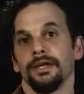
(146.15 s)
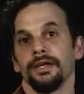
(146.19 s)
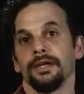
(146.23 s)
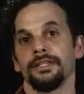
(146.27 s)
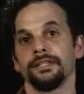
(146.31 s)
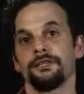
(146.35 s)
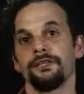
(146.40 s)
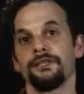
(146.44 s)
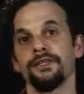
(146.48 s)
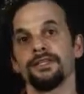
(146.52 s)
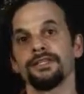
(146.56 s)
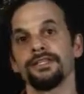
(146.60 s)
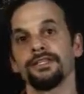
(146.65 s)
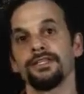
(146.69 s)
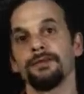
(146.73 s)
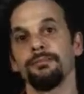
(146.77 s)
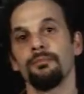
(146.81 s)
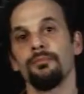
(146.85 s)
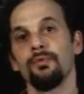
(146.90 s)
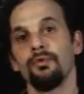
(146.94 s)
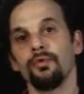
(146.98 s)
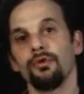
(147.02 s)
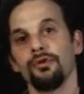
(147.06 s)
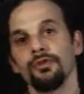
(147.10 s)
It's visited
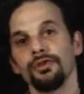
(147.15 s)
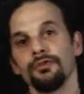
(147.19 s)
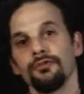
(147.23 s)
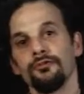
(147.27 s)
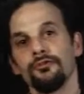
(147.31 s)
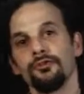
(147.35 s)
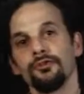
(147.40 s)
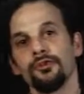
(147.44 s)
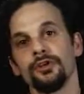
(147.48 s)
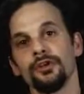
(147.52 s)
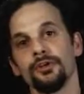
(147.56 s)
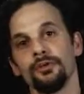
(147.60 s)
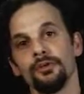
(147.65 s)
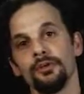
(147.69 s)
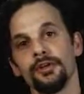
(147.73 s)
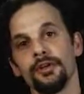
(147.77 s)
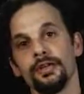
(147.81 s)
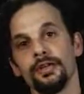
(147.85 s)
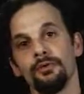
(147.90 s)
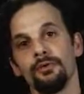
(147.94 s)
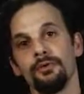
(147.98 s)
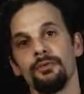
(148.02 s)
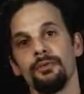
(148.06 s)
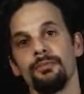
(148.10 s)
more
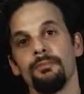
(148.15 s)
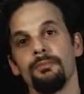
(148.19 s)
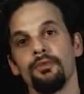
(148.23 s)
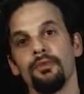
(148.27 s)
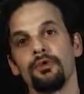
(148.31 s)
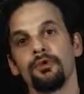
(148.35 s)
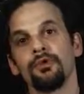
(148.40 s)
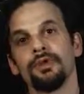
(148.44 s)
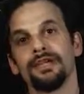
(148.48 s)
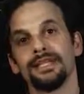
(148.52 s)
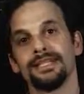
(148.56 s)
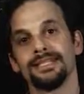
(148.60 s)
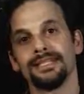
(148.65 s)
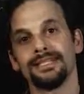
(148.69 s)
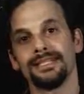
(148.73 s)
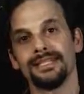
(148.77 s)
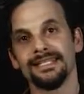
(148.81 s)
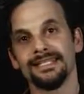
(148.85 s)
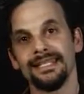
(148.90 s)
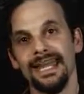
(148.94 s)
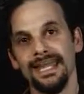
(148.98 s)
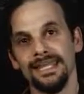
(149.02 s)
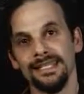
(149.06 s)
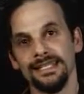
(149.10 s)
infrequently with more
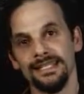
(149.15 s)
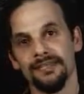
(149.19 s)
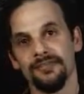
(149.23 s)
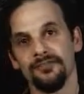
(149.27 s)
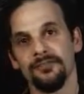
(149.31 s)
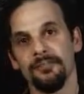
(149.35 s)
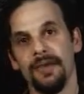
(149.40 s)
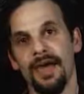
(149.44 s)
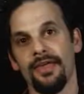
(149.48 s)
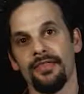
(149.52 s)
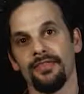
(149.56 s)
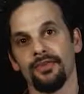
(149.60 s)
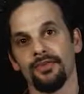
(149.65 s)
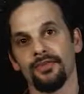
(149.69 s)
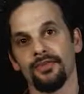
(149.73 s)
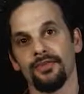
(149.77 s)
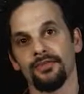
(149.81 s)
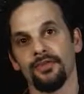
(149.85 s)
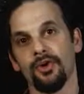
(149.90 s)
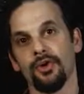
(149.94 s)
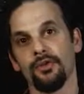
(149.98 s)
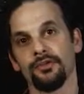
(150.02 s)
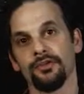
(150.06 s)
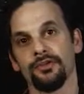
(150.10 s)
extensive methods
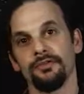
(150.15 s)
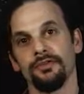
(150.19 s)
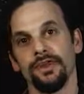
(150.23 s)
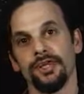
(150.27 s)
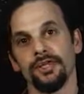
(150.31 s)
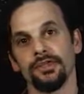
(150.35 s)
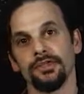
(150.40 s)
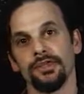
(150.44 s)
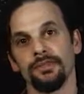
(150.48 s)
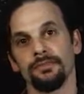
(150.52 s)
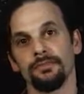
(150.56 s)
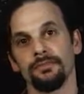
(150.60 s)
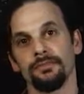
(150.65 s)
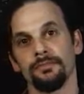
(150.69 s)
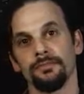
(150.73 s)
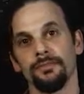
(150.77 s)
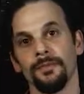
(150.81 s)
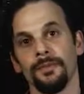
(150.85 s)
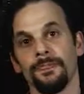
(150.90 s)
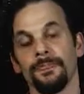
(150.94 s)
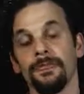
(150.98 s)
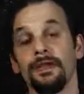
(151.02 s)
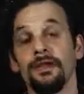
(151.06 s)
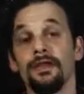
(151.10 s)
of cultivation.
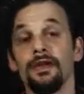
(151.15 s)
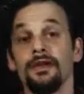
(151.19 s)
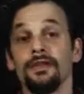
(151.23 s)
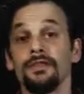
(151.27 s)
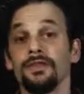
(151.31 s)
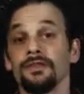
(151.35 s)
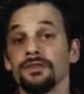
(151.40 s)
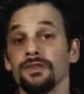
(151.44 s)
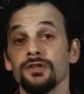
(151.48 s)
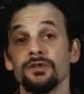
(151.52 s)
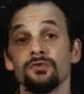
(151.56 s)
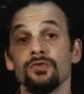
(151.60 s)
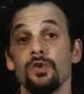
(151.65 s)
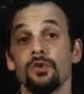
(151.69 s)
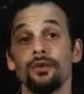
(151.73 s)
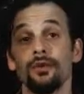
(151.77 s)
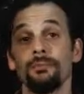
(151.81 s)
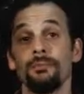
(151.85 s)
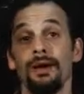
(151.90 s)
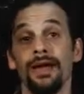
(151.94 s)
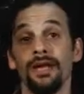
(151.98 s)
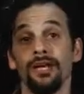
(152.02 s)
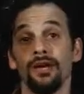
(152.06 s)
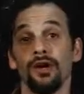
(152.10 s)
This is where
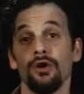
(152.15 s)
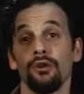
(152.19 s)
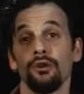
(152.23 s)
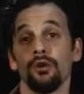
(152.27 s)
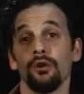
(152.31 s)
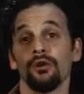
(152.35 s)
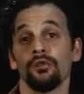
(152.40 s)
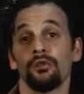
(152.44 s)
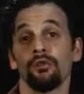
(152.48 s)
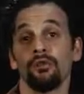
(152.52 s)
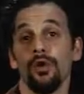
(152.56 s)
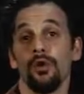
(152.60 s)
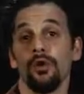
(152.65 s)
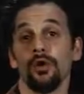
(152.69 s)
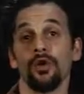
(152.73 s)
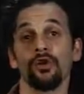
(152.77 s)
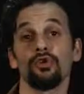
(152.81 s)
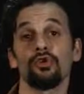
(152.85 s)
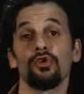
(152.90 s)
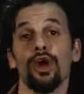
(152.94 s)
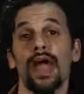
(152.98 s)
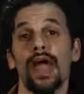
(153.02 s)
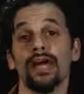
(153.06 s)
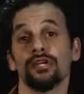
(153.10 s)
we might go grow a
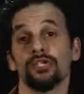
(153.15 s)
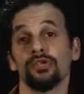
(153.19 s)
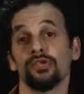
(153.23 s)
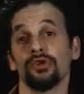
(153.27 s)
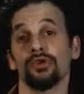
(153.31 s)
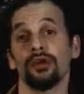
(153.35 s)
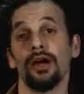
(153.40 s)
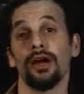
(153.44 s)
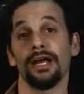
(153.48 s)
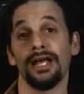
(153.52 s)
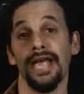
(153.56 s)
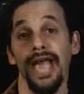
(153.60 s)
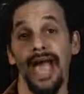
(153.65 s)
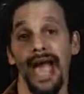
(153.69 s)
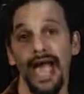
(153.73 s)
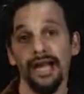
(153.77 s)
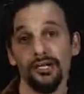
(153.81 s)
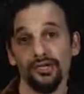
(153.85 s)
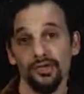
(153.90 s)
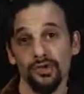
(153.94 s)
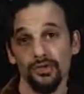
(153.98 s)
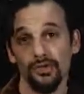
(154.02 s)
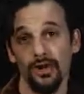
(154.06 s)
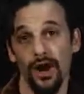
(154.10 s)

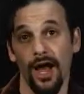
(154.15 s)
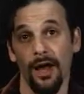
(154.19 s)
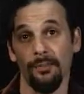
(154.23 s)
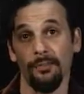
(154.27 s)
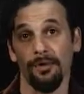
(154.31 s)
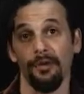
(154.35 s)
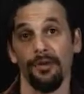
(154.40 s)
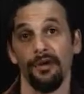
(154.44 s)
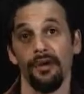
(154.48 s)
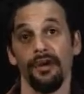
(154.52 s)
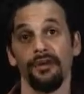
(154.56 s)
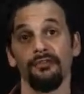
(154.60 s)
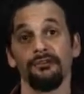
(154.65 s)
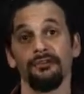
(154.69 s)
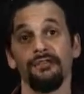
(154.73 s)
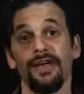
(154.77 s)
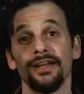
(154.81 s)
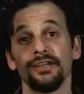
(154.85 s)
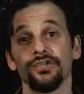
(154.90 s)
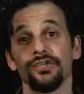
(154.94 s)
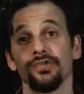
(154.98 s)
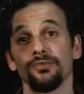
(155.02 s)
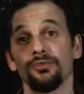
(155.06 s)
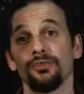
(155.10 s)
cash crop of
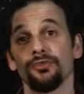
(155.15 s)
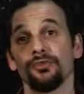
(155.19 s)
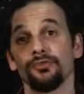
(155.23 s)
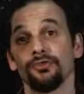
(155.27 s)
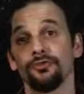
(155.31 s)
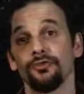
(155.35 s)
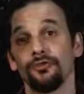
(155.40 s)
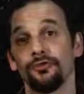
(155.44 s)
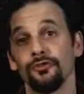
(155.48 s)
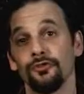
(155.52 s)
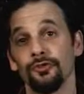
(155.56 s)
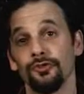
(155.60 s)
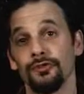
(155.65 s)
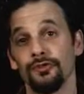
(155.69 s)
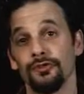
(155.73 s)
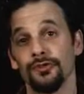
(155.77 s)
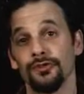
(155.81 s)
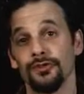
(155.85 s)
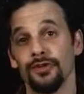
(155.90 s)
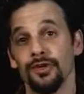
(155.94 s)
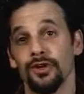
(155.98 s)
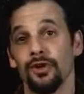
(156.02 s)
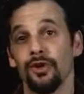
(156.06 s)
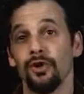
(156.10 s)
vegetables or
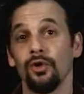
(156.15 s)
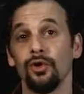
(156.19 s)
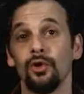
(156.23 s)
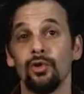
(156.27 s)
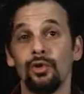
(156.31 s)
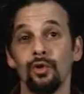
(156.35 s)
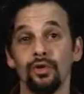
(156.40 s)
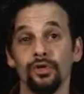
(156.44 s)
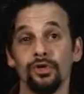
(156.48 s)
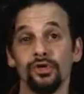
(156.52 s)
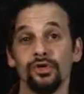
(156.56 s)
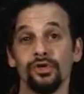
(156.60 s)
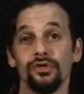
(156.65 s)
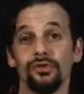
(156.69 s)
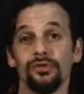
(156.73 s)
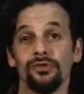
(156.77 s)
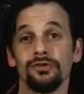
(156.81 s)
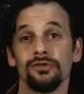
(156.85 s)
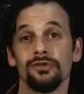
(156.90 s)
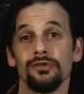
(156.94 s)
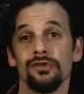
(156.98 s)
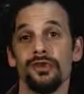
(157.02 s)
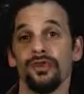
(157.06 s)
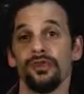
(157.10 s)
fruits,
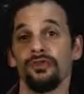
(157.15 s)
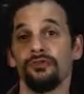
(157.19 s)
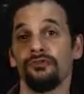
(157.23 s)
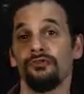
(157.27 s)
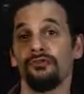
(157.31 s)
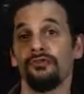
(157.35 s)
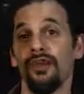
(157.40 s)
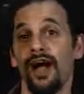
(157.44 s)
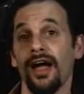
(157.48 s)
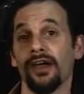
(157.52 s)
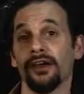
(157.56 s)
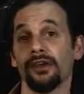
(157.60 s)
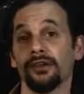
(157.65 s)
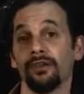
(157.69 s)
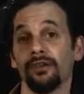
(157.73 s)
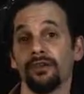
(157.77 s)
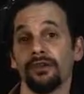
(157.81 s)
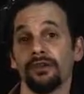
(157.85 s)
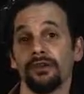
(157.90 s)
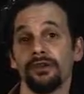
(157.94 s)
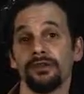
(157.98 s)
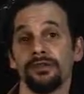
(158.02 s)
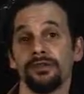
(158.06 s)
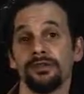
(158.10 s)
orchards,
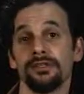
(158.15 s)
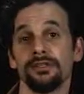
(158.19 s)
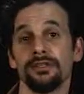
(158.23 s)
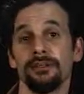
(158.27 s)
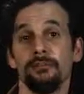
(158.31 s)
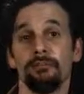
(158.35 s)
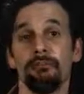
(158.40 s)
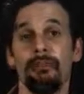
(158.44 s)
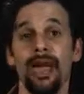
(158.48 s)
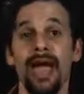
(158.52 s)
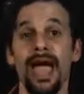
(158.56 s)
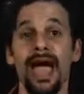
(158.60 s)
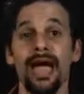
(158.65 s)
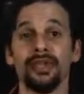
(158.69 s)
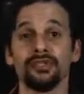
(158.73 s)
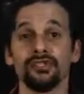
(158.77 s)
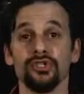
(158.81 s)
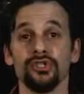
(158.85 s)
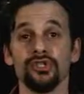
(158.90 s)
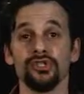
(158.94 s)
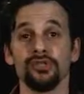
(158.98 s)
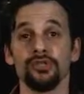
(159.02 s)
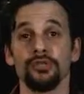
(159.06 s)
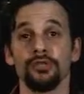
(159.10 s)
firewoods,
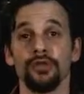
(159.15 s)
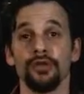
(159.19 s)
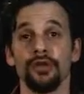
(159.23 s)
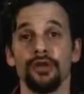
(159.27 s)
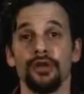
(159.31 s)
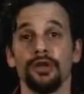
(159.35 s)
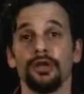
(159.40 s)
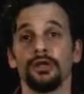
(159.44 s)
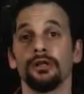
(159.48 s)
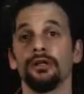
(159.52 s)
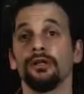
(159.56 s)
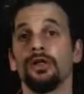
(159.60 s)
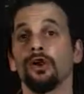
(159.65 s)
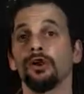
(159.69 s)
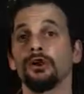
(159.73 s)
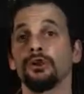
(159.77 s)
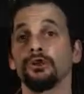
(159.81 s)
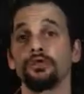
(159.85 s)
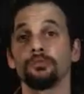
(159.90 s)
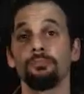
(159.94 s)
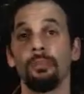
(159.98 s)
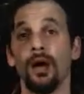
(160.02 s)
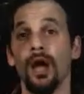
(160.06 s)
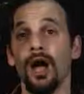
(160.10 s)
pasture,
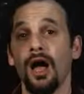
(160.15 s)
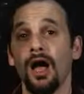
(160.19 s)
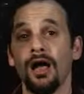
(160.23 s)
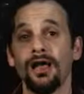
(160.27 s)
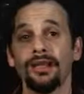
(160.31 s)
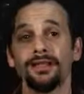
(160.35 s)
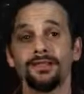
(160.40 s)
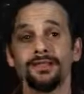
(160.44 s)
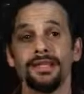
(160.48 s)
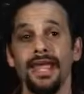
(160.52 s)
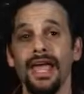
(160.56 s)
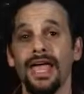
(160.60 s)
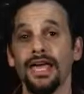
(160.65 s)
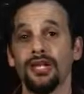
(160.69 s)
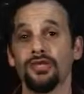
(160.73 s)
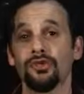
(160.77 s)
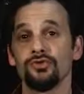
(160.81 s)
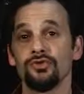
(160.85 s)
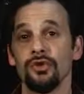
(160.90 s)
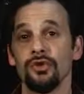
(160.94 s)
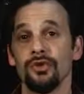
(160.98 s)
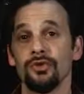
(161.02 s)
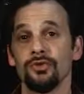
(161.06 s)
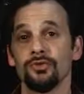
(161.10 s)
large ponds,
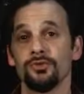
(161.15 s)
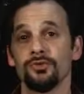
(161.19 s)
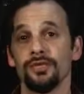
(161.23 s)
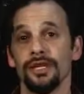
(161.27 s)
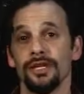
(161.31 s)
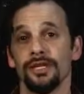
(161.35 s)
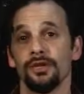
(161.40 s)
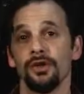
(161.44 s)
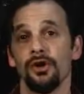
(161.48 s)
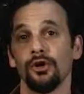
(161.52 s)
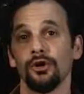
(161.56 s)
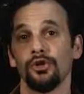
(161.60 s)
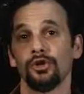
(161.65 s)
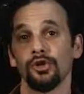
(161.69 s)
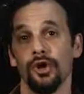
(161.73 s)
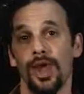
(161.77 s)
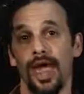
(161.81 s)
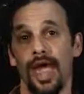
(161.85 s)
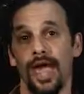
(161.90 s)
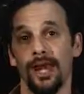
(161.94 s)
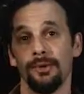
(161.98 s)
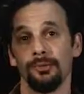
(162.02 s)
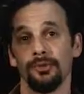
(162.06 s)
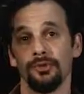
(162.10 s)
hedgerows, and larger
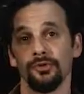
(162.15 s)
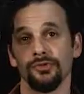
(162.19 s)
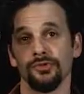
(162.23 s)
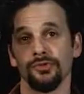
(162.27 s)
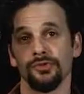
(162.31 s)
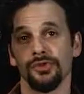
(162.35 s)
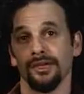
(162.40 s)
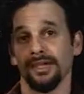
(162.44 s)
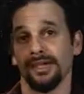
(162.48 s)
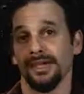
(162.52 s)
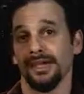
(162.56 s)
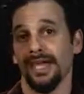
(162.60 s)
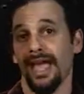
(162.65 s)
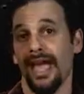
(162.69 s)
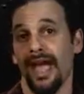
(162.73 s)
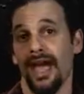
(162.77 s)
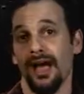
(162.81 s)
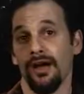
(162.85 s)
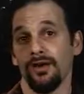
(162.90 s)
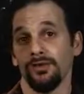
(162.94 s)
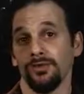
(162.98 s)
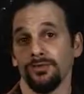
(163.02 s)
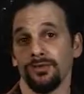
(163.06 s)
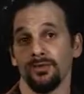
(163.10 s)
animals like
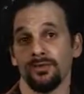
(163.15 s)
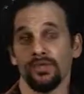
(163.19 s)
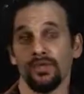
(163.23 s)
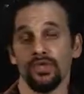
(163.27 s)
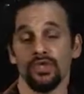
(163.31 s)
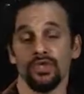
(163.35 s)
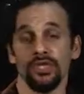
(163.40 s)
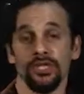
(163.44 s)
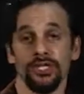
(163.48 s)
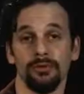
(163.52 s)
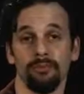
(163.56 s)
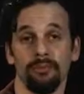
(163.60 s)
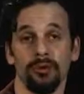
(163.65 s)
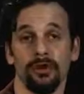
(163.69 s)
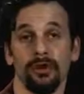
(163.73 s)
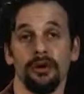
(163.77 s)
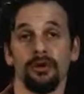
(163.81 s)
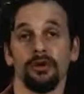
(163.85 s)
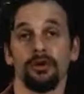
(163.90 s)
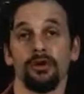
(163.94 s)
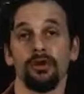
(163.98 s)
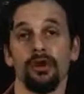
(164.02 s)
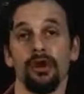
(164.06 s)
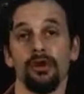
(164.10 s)
cows, sheep,
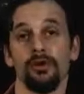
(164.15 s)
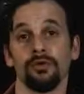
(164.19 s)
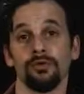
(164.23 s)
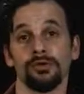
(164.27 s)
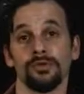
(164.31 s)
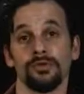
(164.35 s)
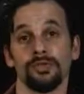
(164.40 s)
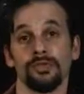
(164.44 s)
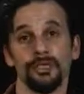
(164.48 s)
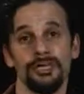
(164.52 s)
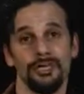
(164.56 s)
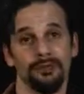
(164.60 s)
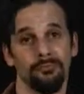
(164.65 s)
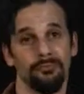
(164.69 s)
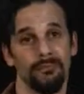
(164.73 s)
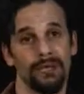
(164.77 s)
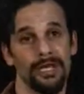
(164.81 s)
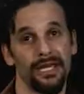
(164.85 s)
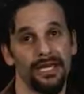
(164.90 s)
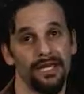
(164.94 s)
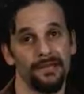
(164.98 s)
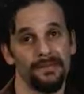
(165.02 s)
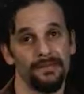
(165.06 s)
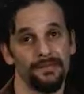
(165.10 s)
goats, and
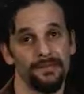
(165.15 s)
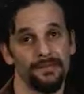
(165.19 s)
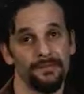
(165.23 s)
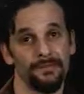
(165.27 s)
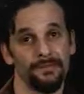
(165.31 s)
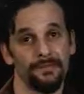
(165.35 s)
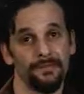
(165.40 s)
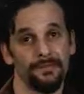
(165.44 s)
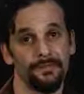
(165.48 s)
pigs.